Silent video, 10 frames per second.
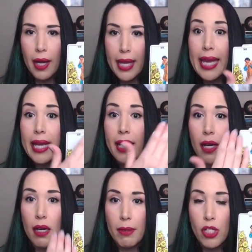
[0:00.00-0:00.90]

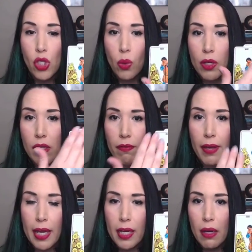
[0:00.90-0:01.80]
income and source of
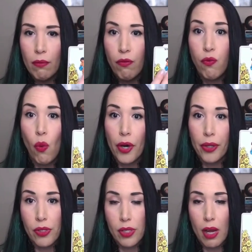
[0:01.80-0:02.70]
income for
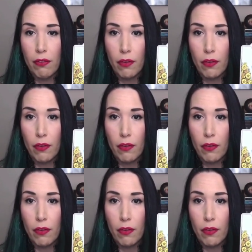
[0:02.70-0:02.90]
yourself.